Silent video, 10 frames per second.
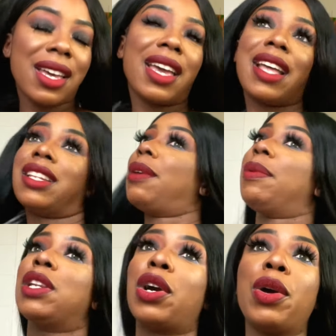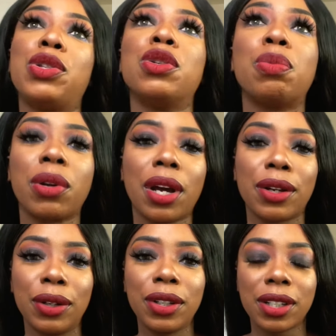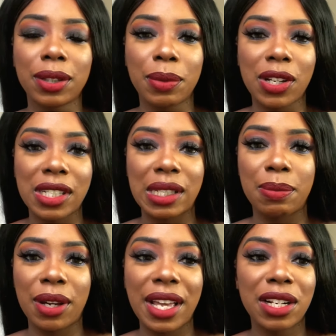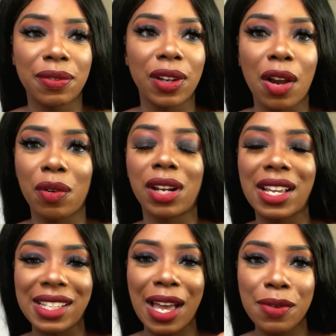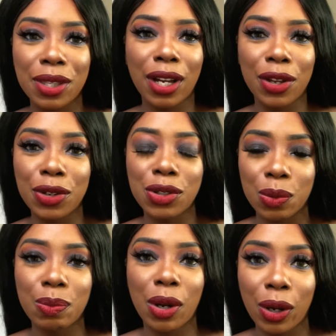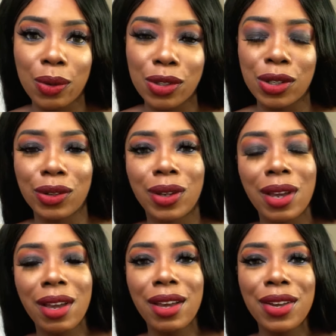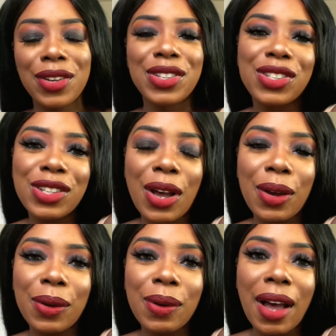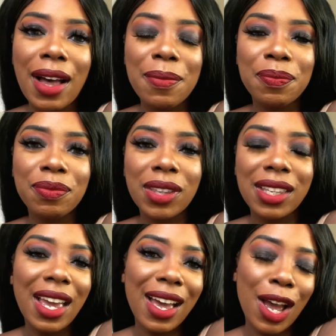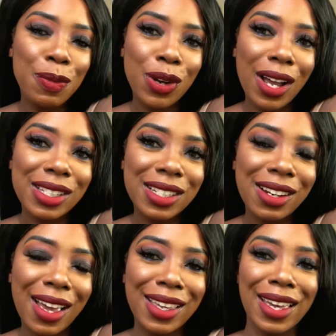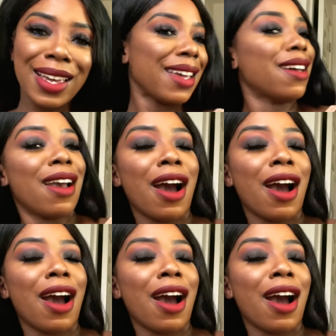It ended up being a go-to product look because by the end of it, I realized that everything I used was my go-to. So yeah, I hope you guys did like it.